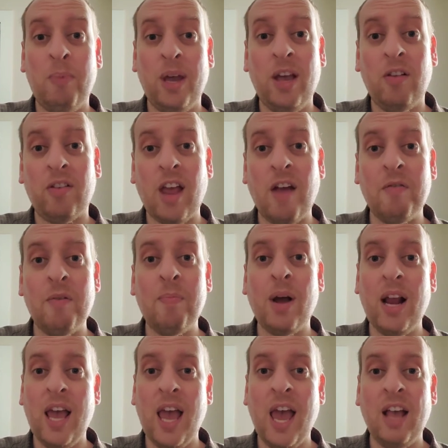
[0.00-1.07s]
because
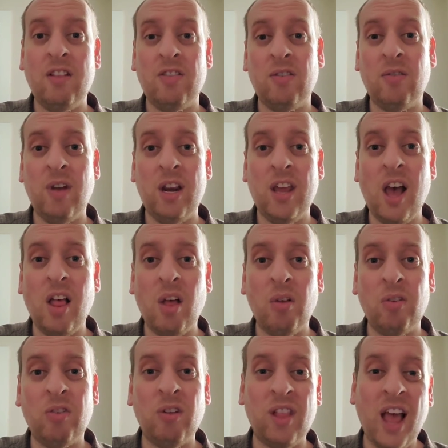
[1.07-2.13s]
everybody hates green-yellow.
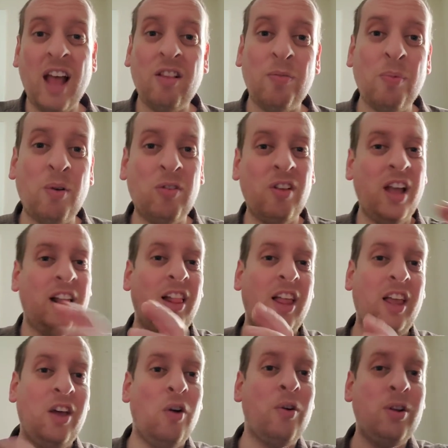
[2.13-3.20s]
So that's most likely
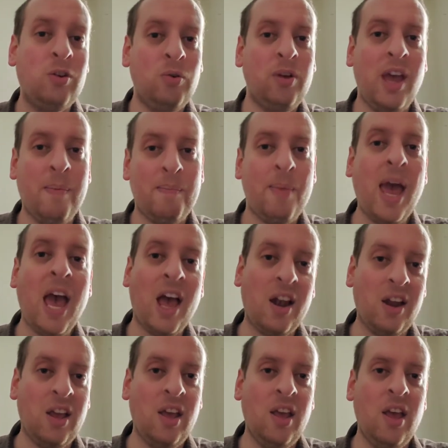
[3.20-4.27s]
going to get banned.